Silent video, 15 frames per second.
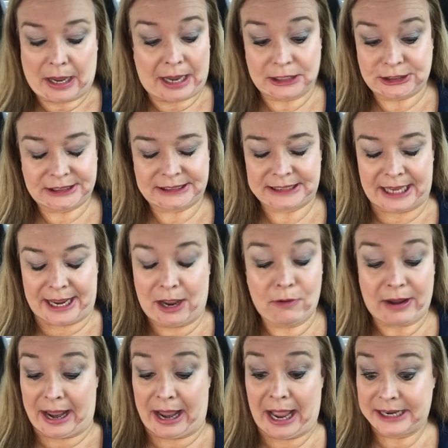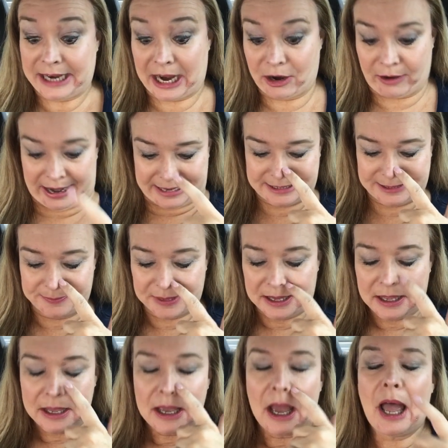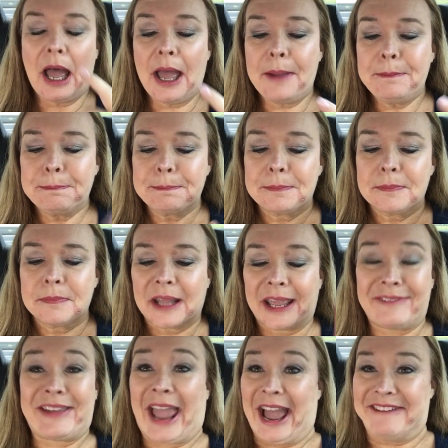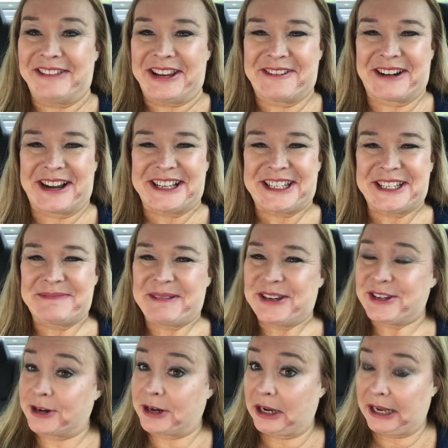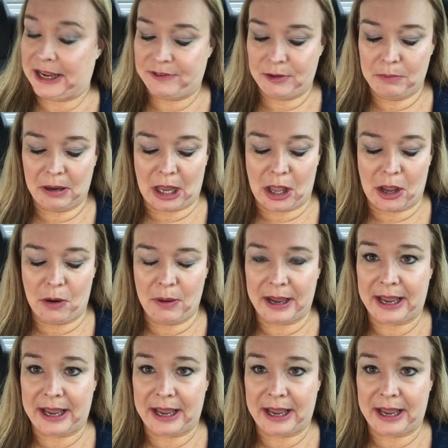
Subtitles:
I just say, okay, I digress. If you have any questions, be sure to leave them below.